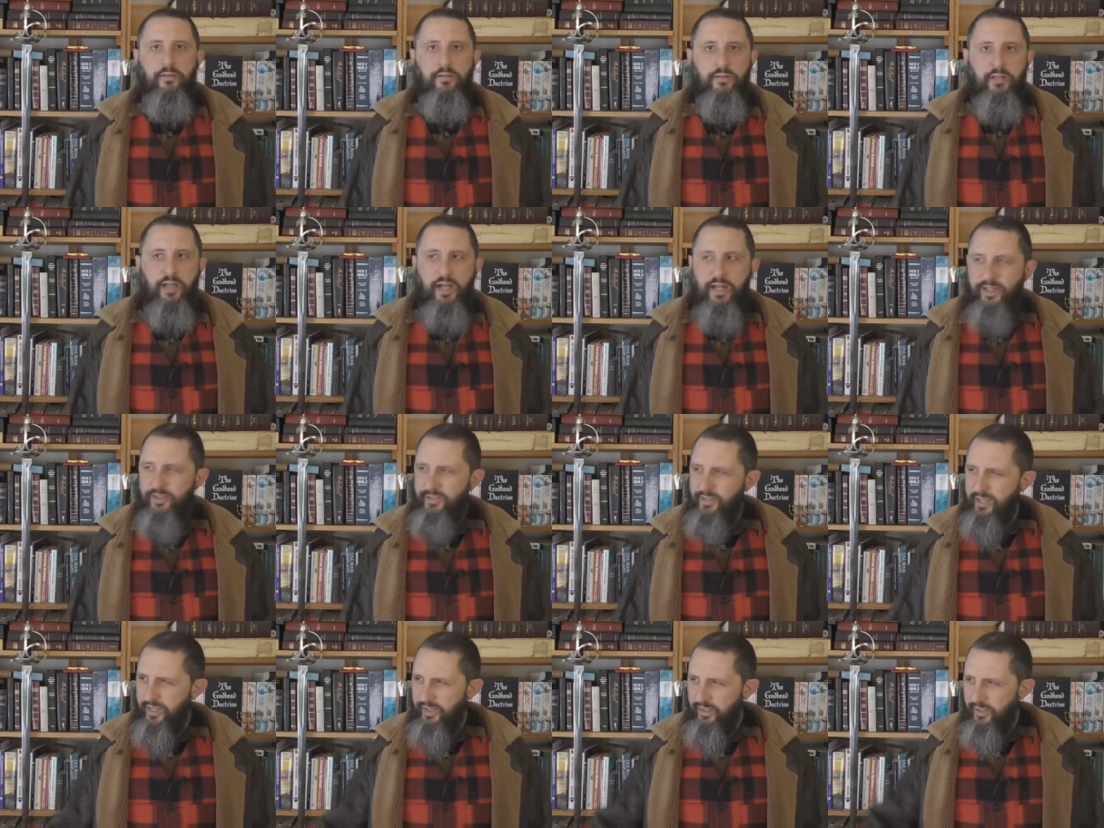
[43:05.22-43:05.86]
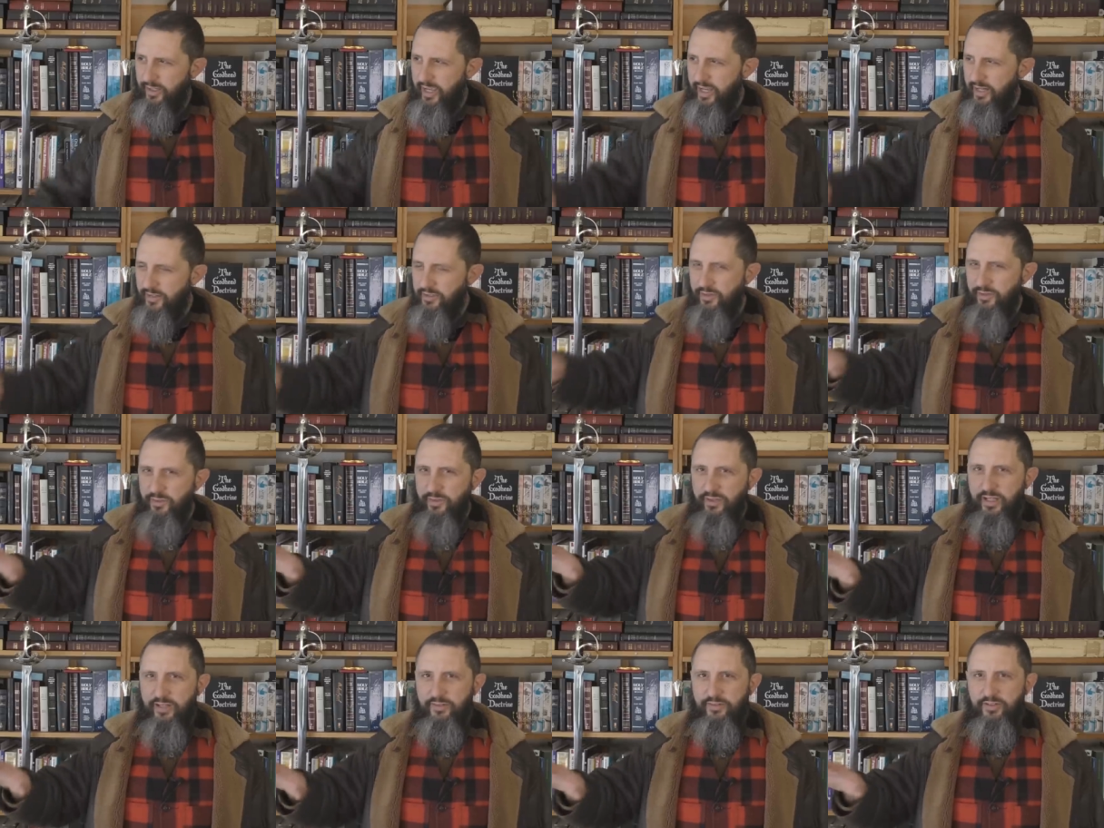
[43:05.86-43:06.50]
God is
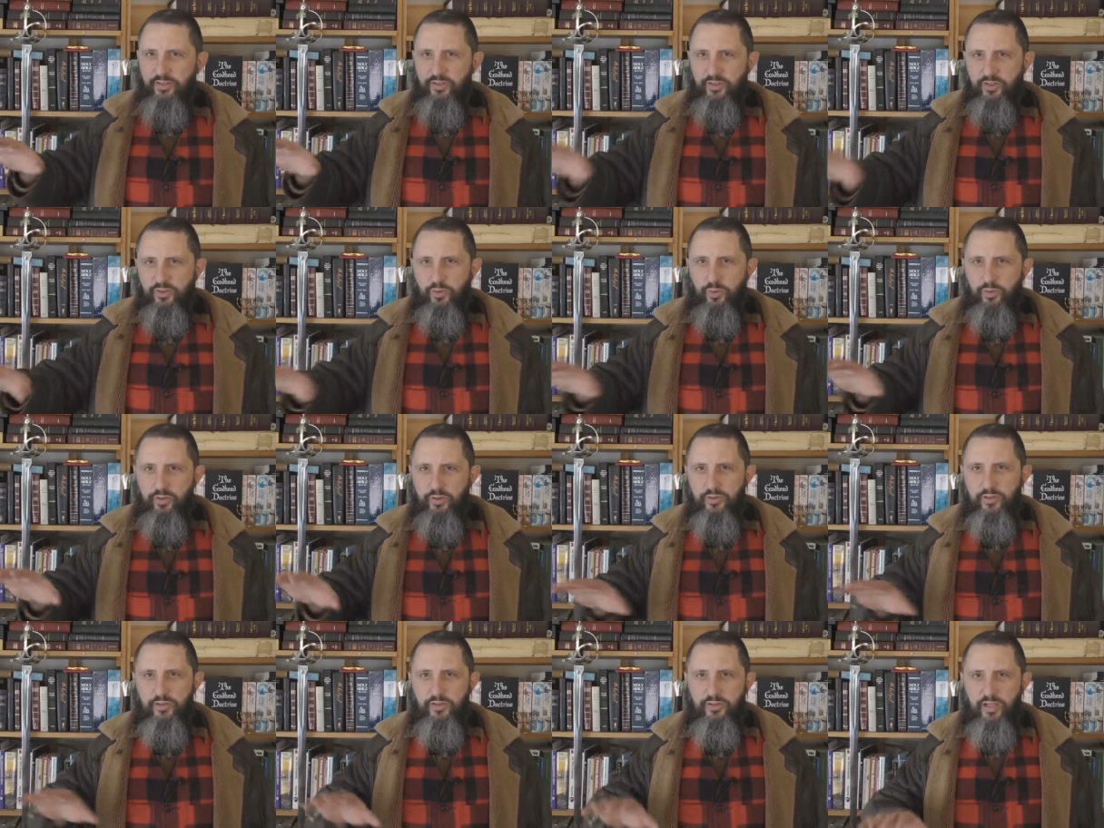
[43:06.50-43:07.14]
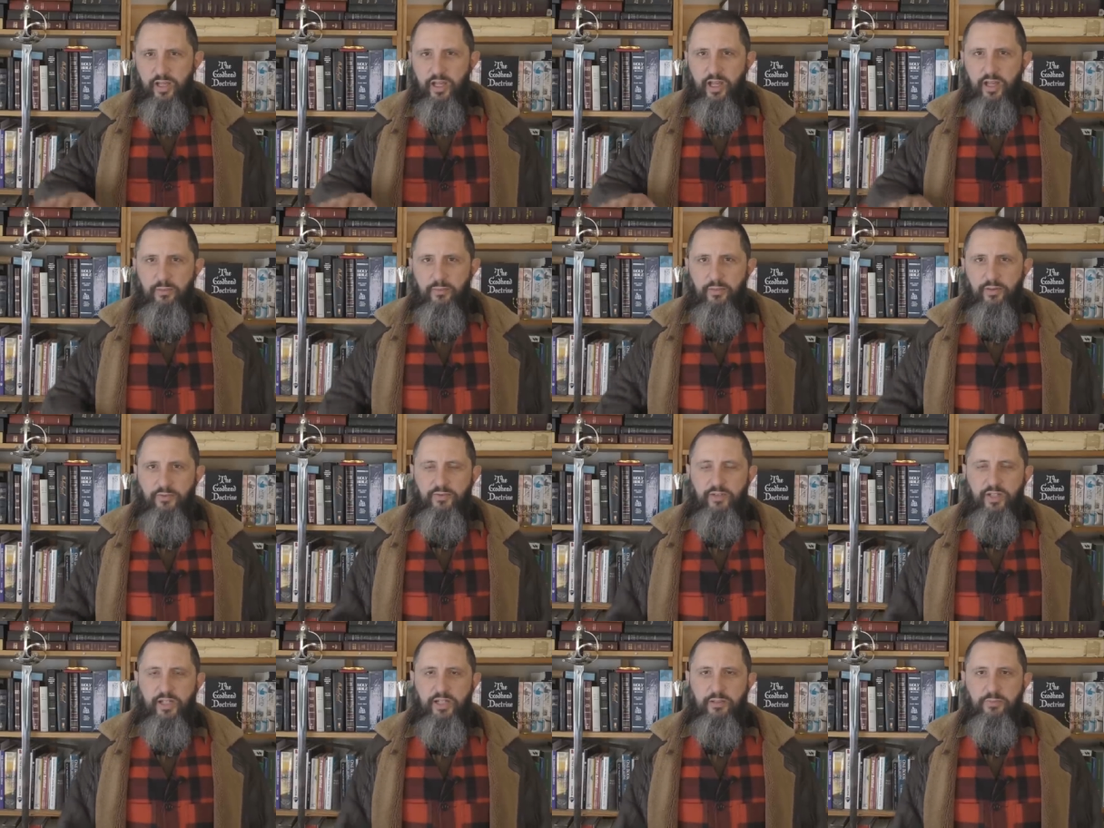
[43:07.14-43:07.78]
actually going to have to shorten the time
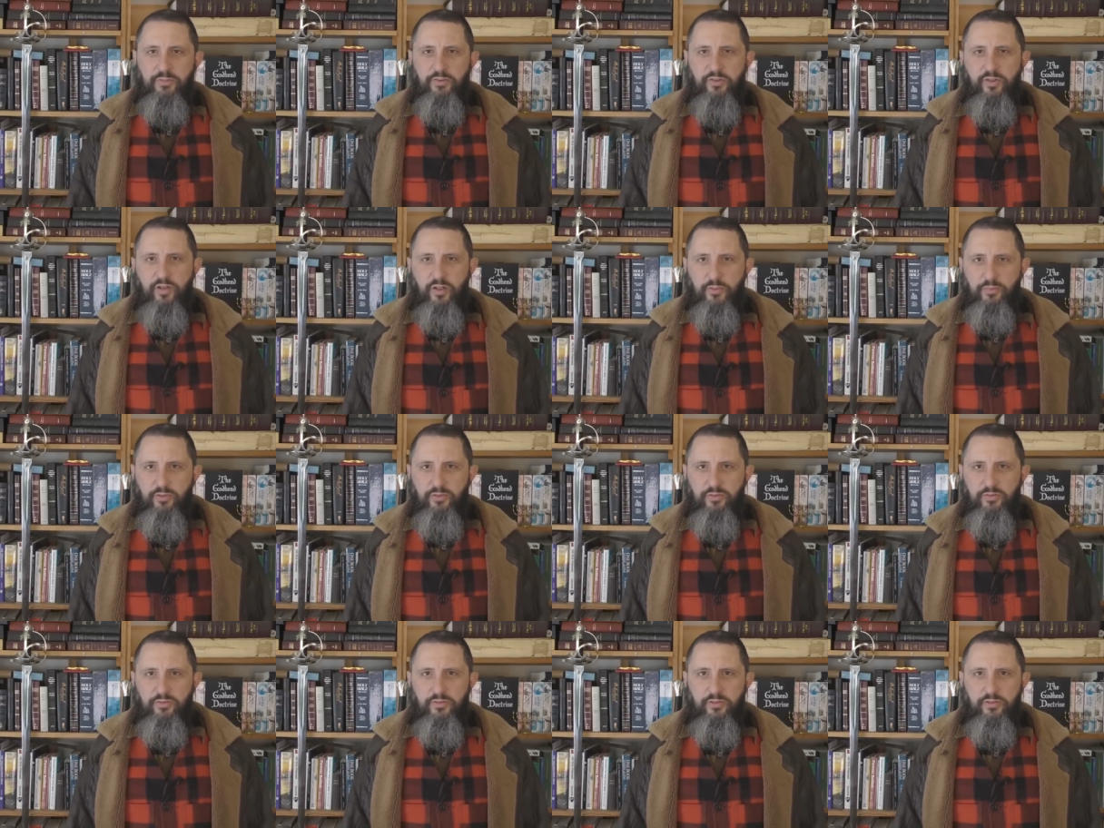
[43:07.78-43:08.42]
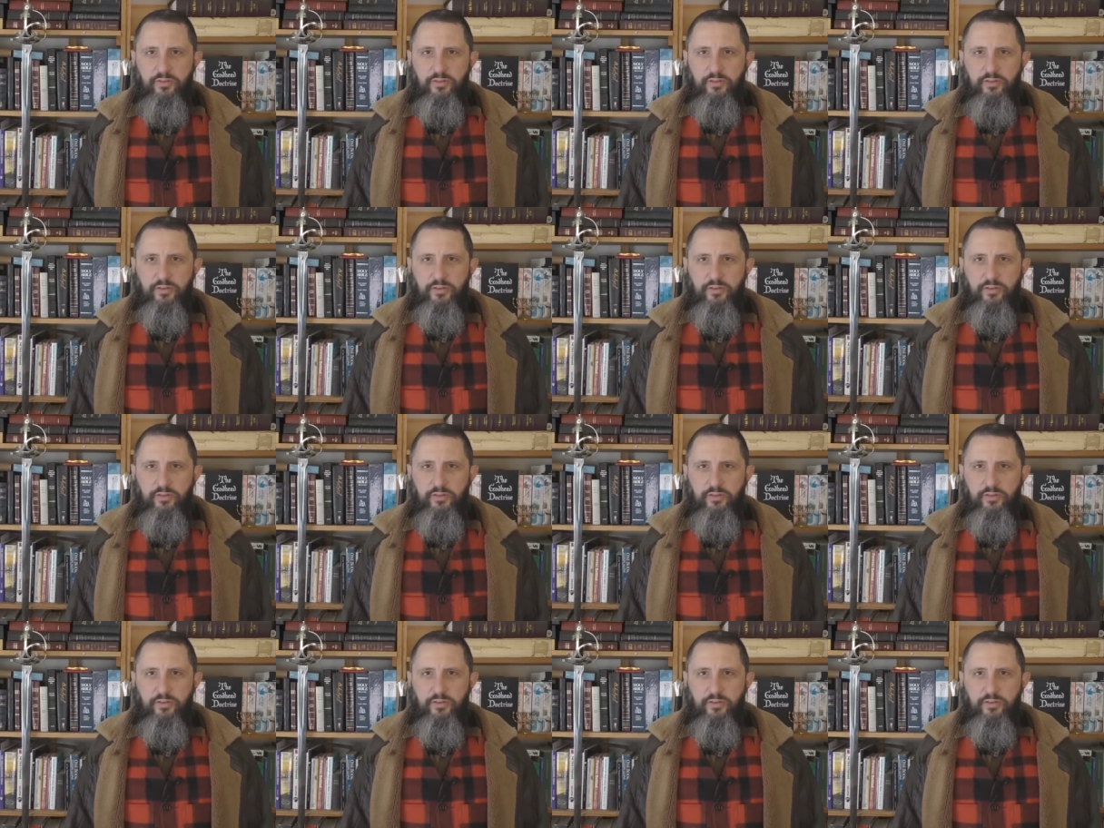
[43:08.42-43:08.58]
of Jacob's trouble